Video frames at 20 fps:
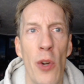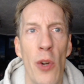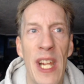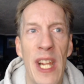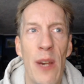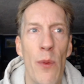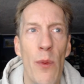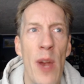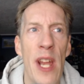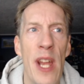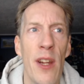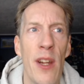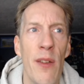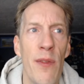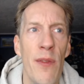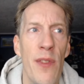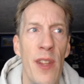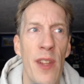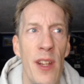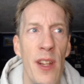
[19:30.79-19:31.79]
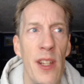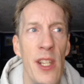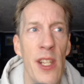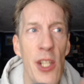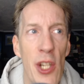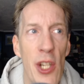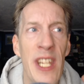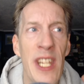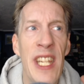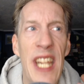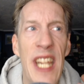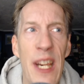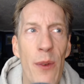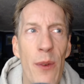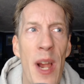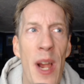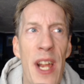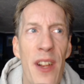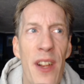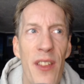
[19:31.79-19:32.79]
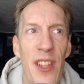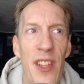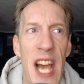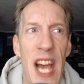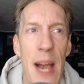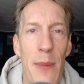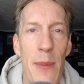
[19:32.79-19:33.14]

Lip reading: get rid of the time